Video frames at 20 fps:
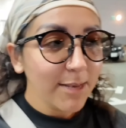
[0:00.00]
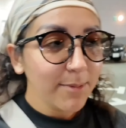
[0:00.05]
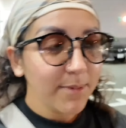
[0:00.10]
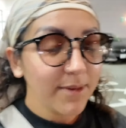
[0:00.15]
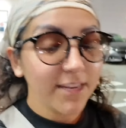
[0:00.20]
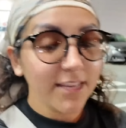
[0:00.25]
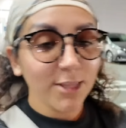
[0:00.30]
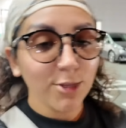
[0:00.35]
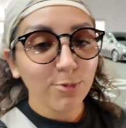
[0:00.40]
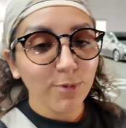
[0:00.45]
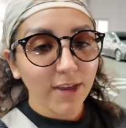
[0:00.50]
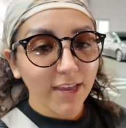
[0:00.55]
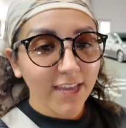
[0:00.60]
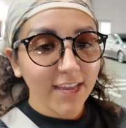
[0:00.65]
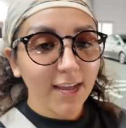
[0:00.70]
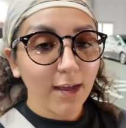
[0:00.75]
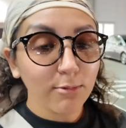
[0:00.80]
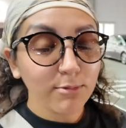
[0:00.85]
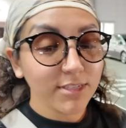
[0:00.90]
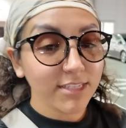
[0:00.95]
But either way,
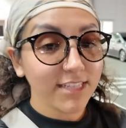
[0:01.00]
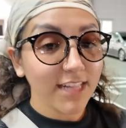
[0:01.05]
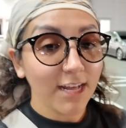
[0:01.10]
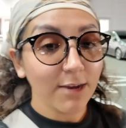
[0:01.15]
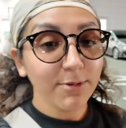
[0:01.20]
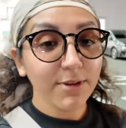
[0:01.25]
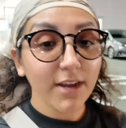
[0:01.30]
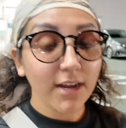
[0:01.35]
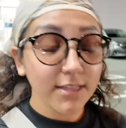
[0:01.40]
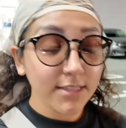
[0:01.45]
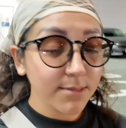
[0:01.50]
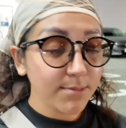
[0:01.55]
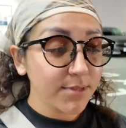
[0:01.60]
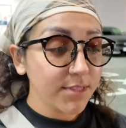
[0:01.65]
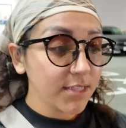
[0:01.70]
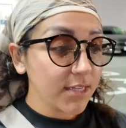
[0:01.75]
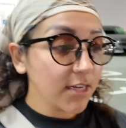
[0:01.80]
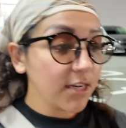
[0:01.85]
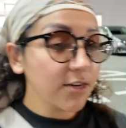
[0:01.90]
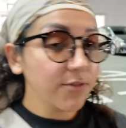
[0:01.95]
I'm just glad we got some
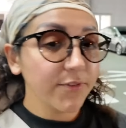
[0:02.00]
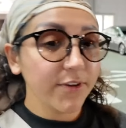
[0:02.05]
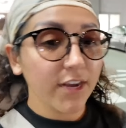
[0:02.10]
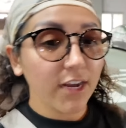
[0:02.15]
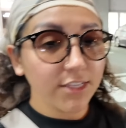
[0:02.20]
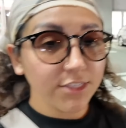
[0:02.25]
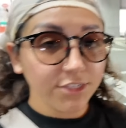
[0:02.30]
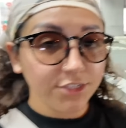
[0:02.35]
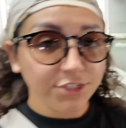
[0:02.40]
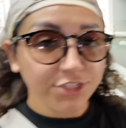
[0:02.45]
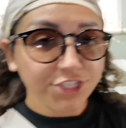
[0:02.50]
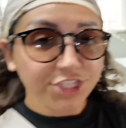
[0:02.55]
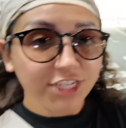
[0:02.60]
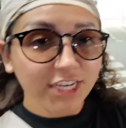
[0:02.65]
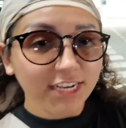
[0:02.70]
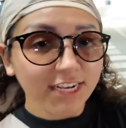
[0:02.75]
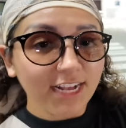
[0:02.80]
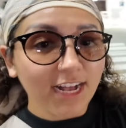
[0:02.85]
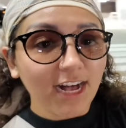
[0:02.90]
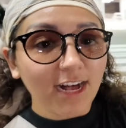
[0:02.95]
stuff. We got to
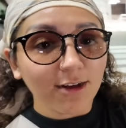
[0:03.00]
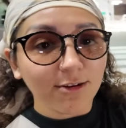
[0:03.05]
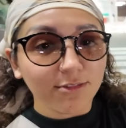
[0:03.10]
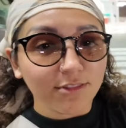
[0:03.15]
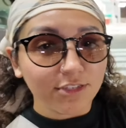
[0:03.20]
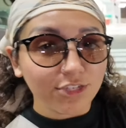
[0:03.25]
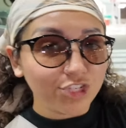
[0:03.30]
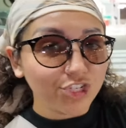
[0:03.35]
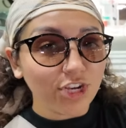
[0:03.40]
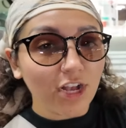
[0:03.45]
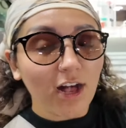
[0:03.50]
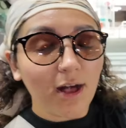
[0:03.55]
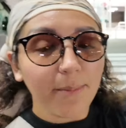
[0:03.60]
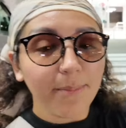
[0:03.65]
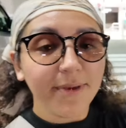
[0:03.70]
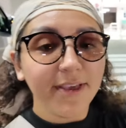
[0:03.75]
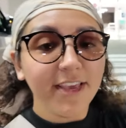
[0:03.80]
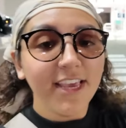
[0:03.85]
check out the shop.